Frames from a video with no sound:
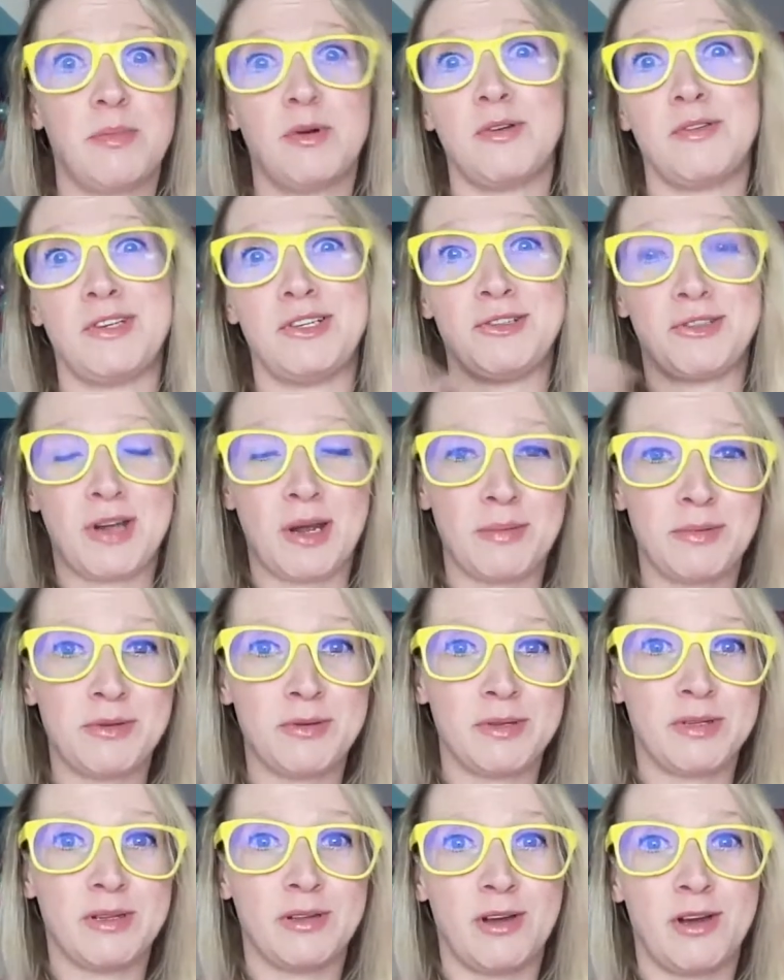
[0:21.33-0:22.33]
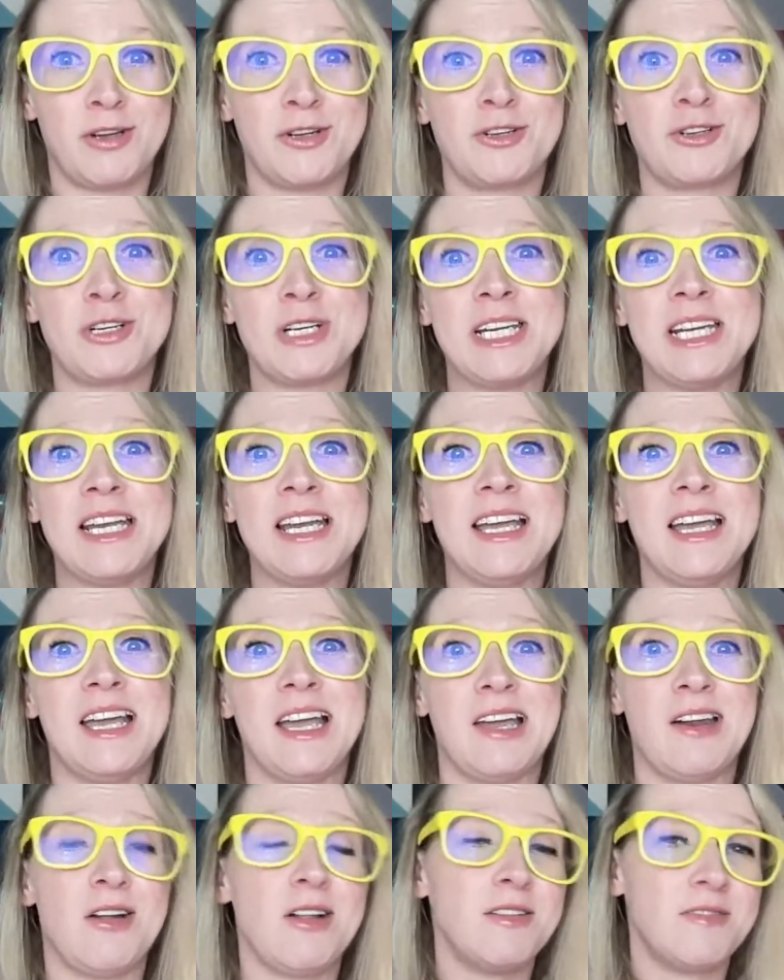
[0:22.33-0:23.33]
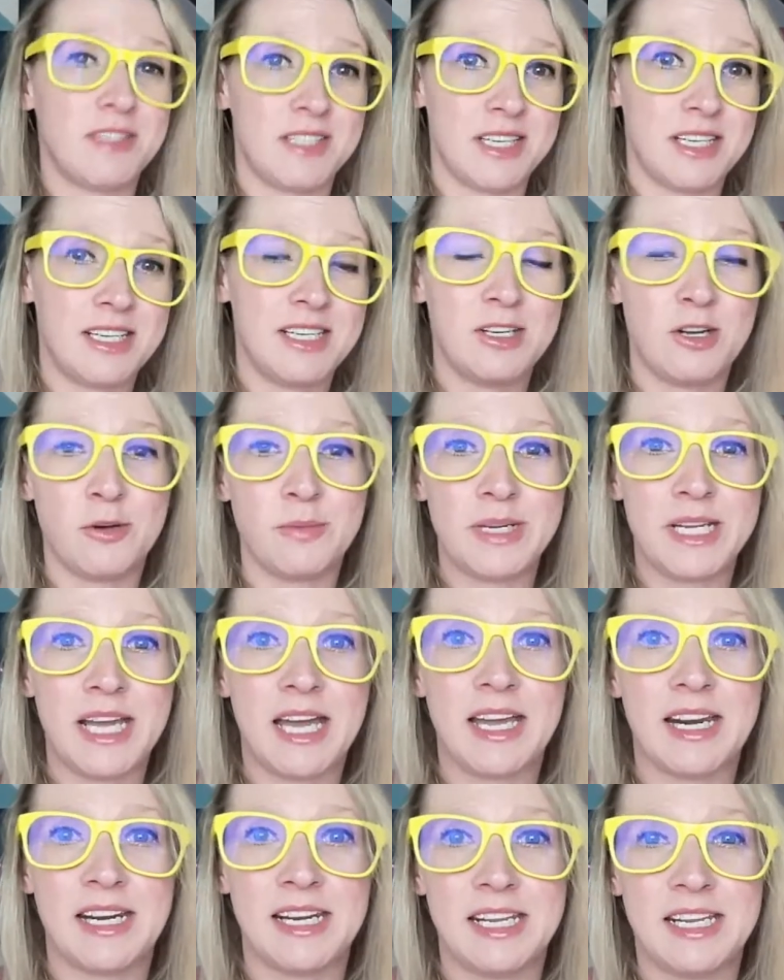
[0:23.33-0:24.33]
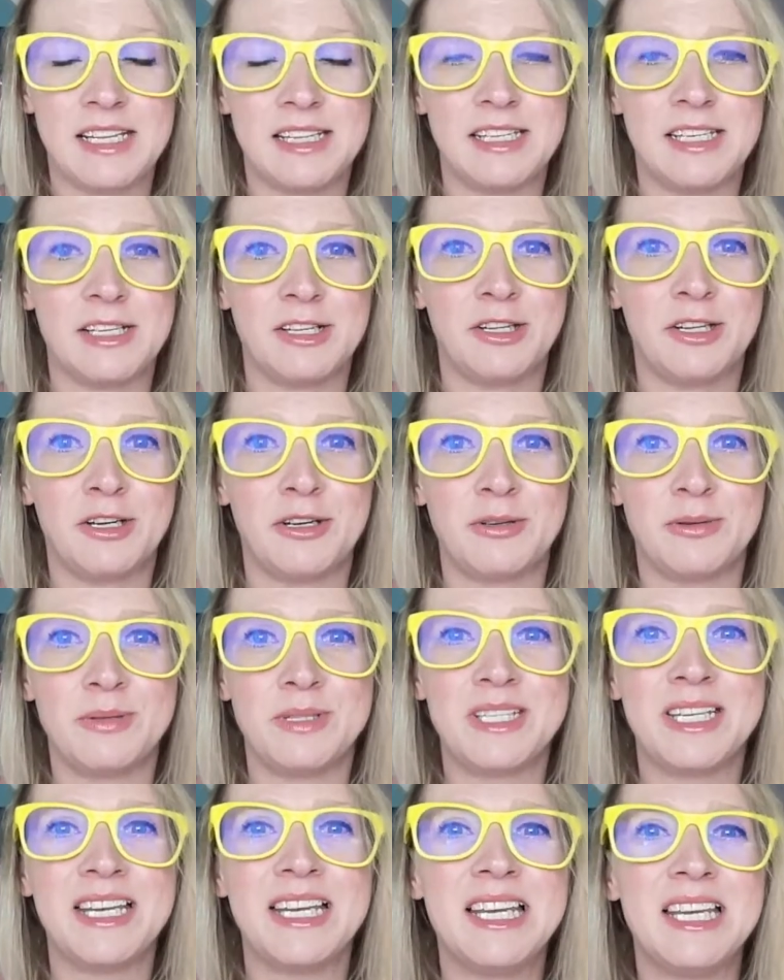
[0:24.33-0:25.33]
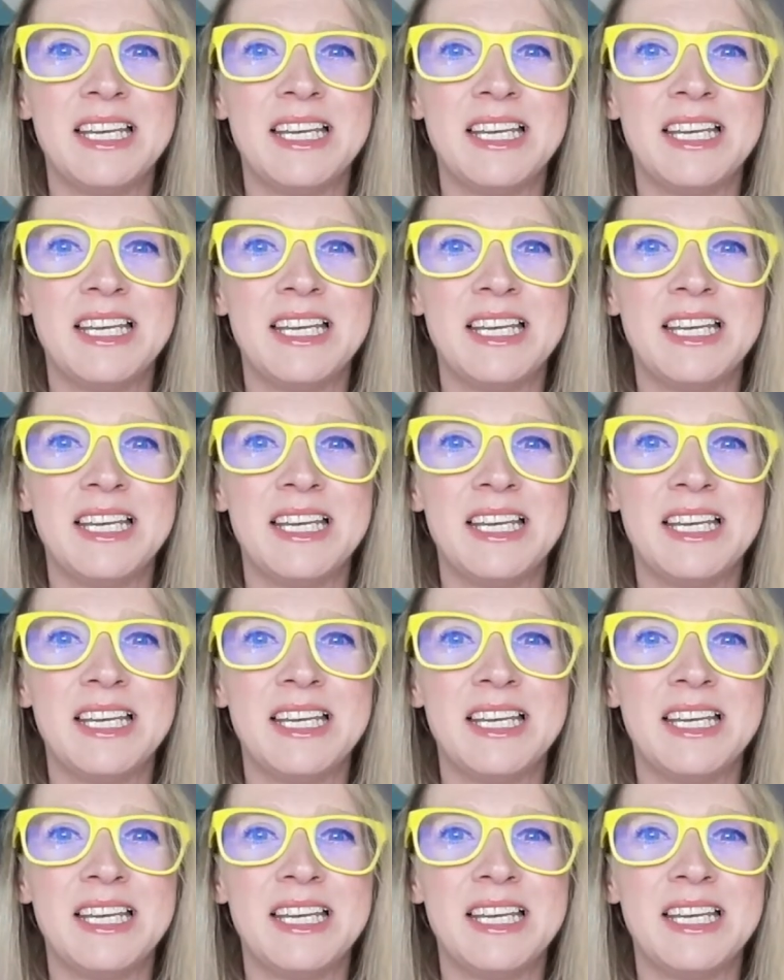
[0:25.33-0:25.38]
or if you stopped doing the laundry and all of a sudden nobody had any clean clothes,